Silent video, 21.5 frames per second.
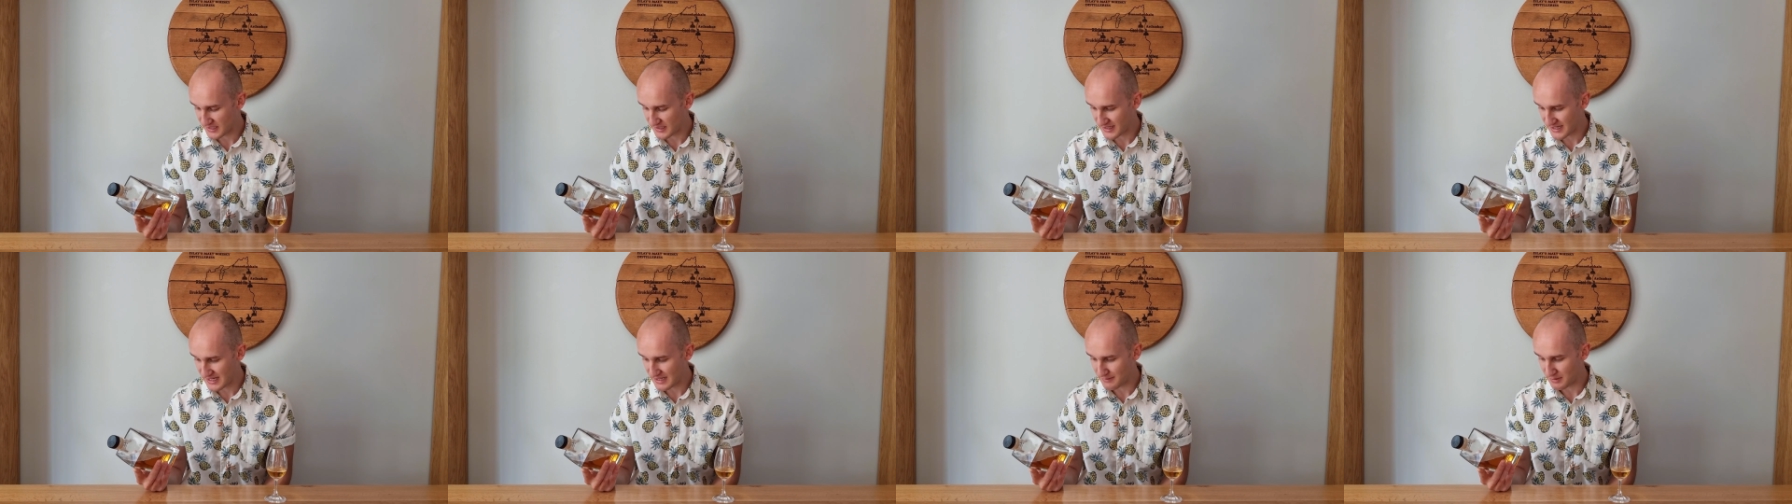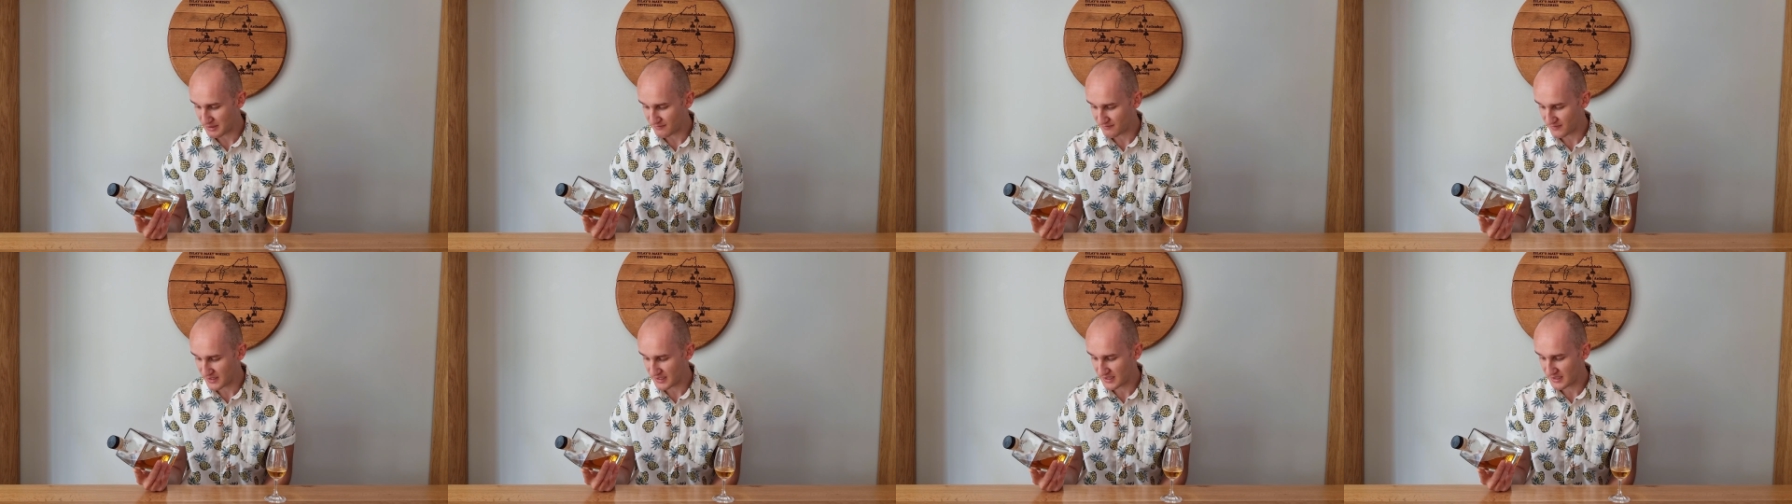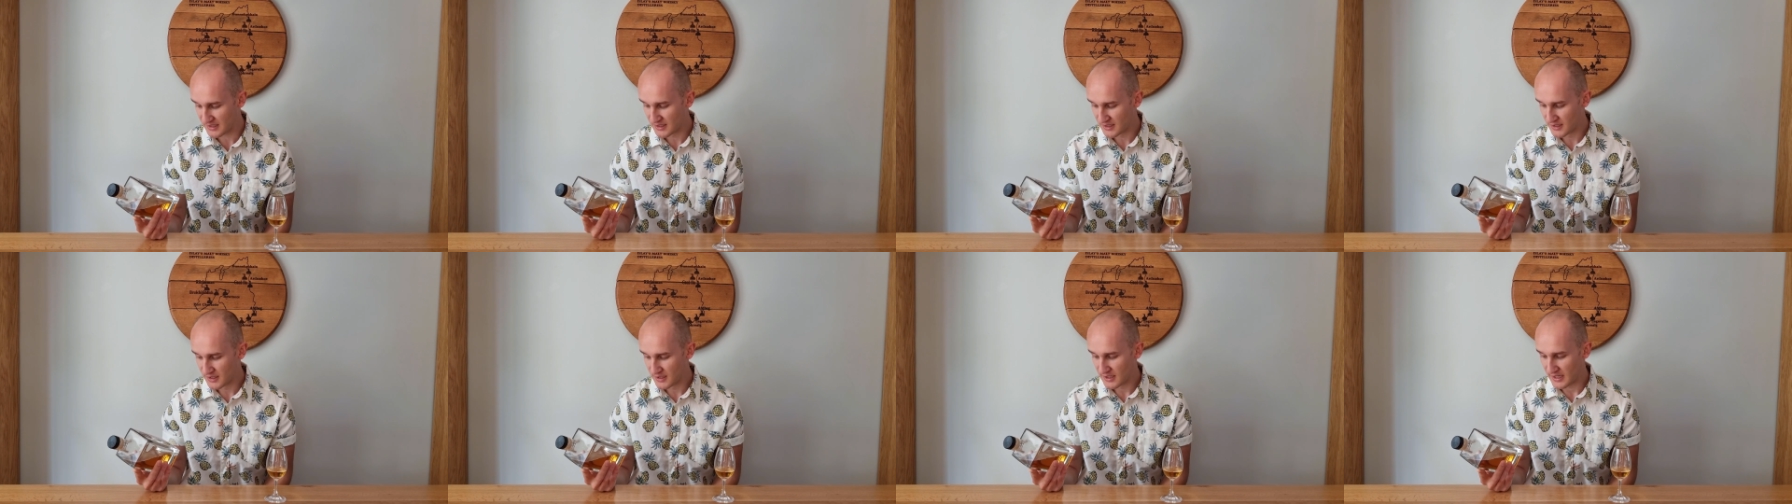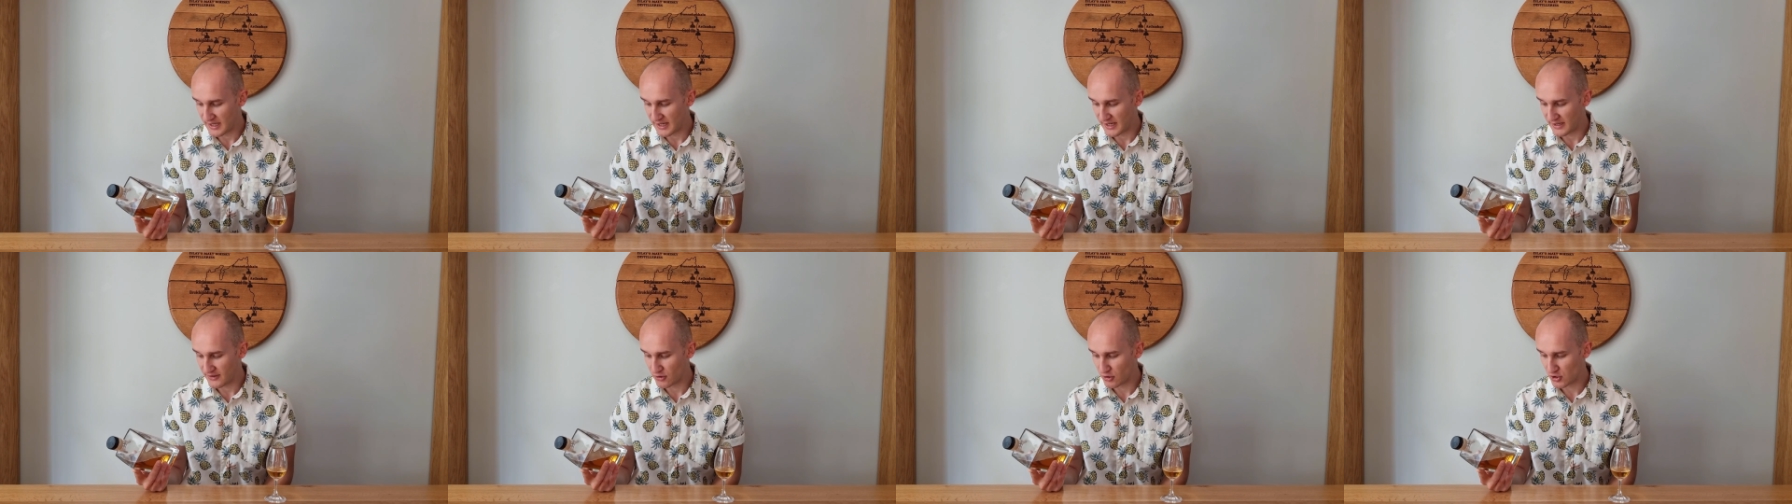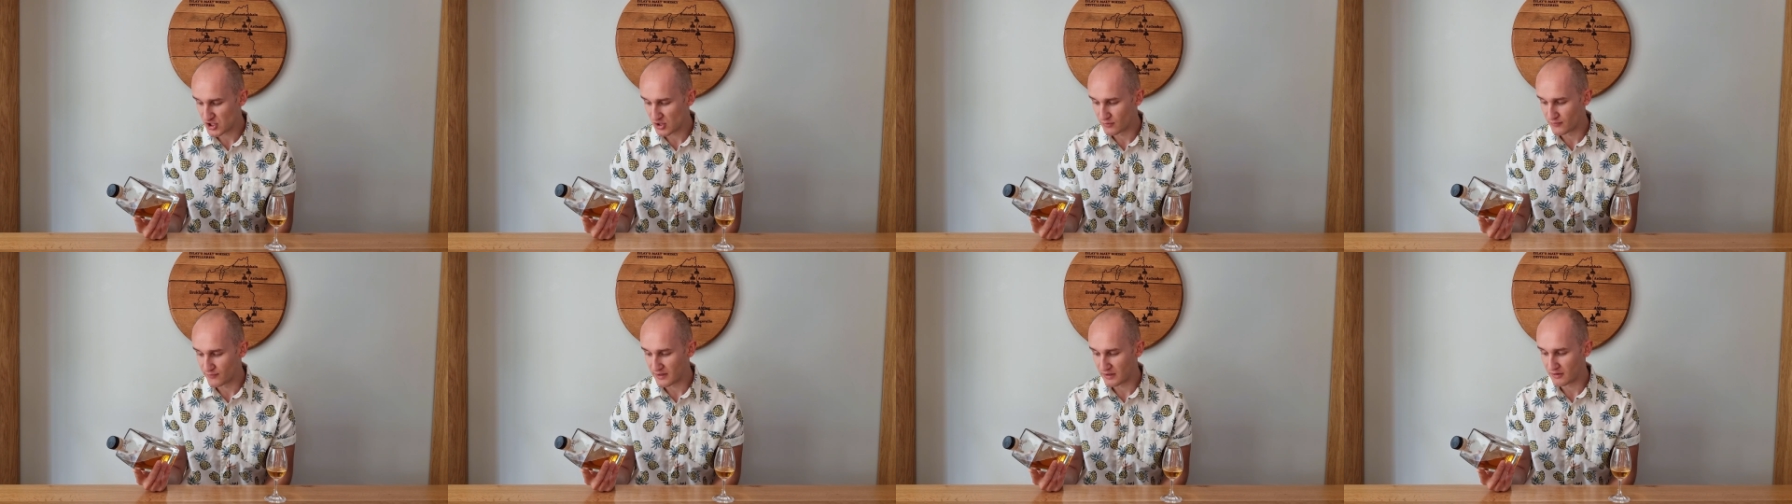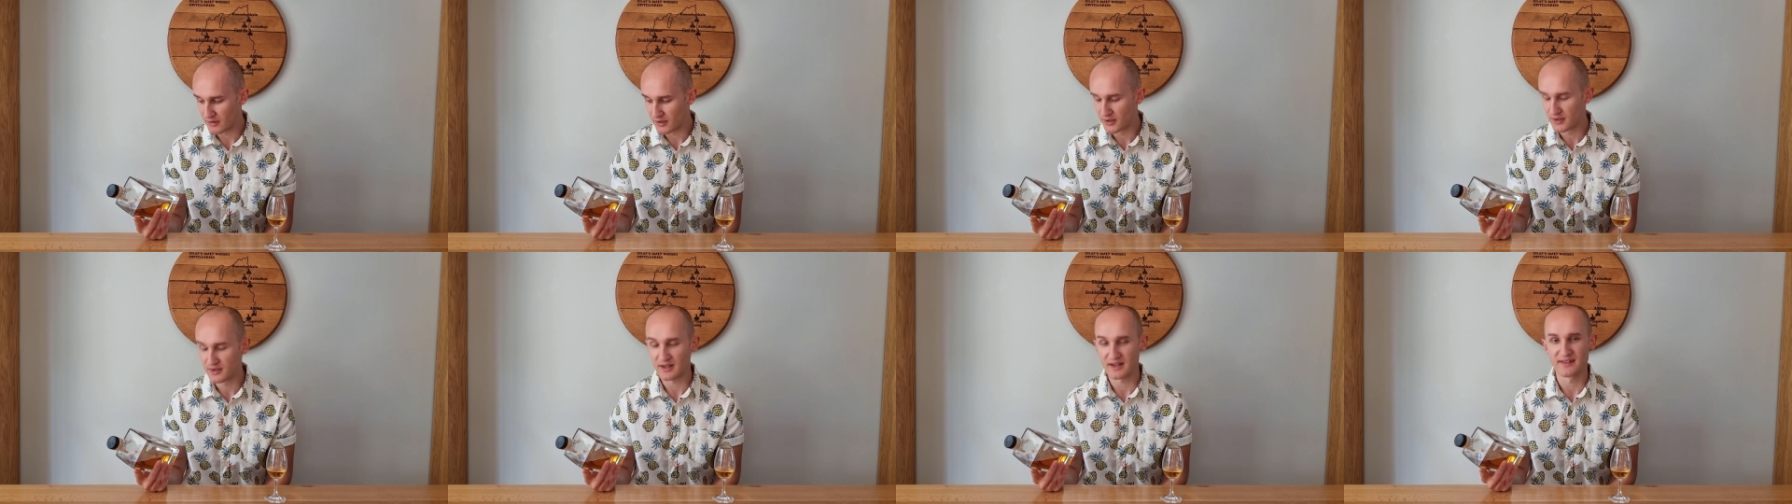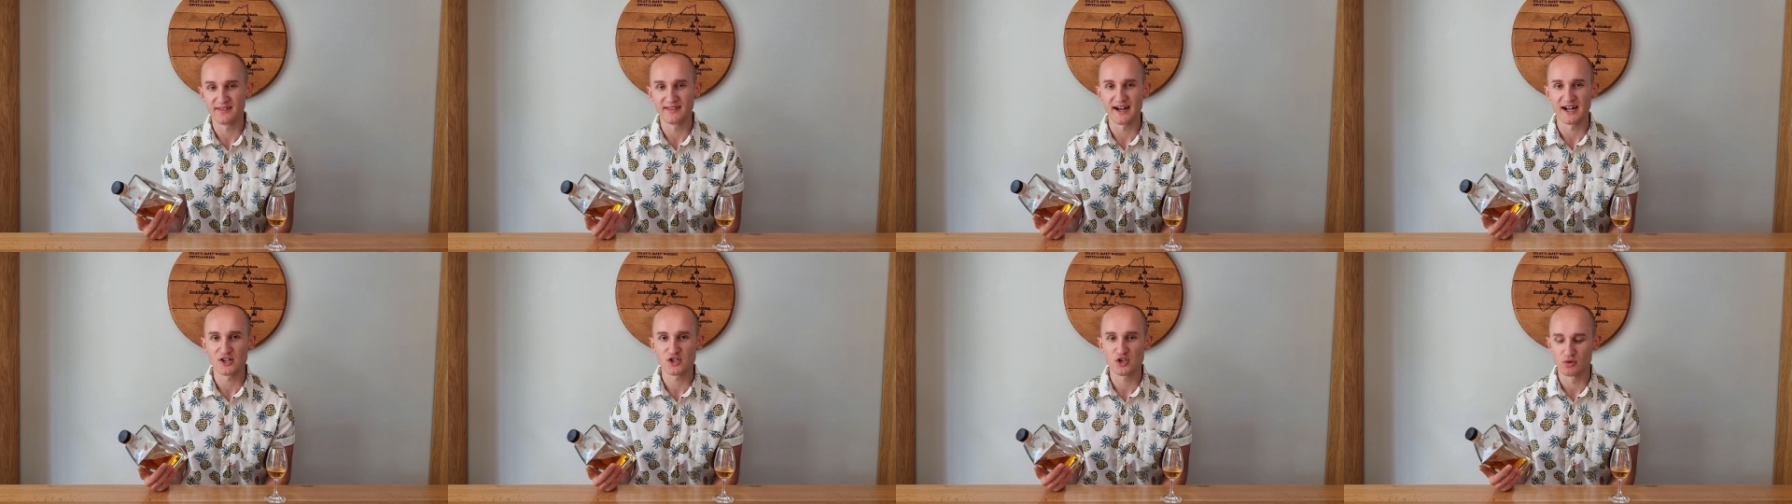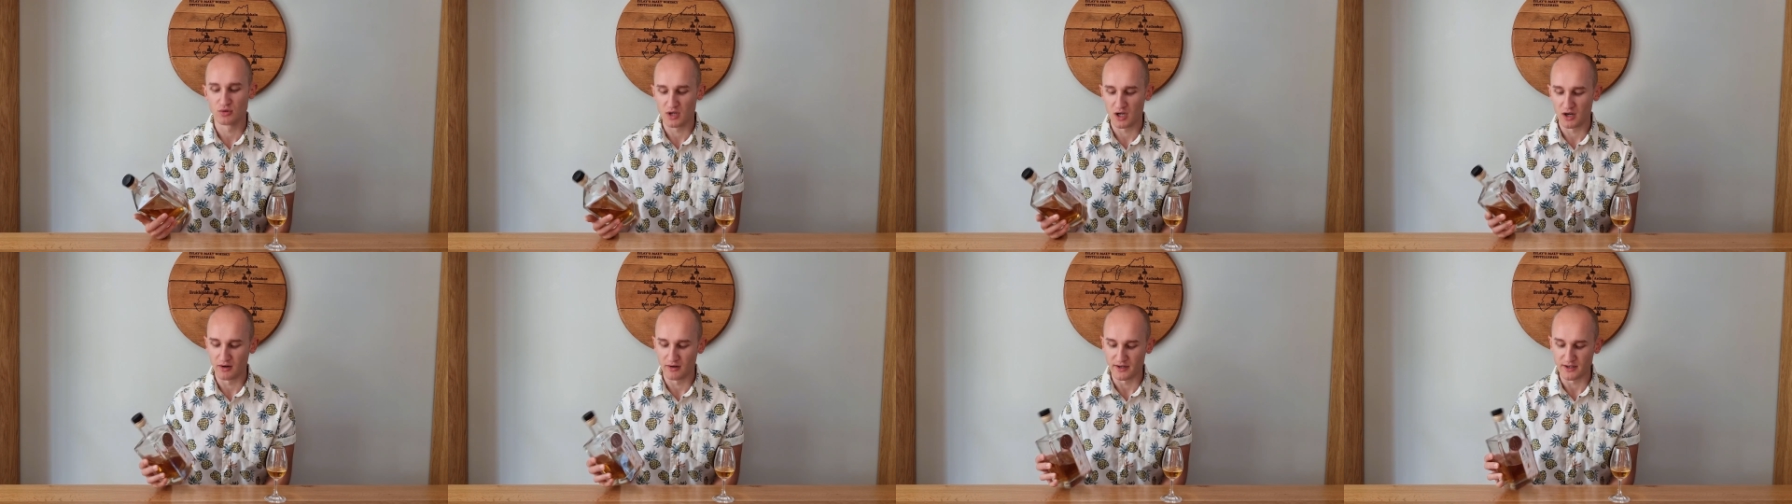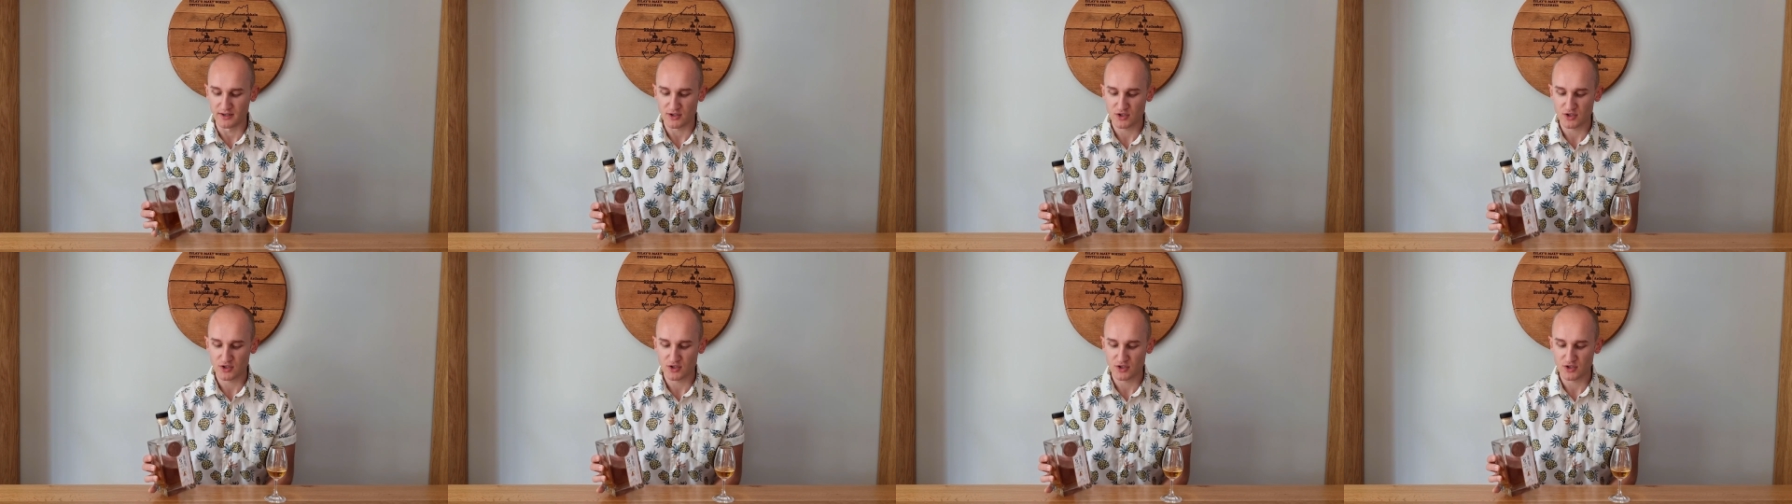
ABV, uh, non-chill filtered and natural colouring.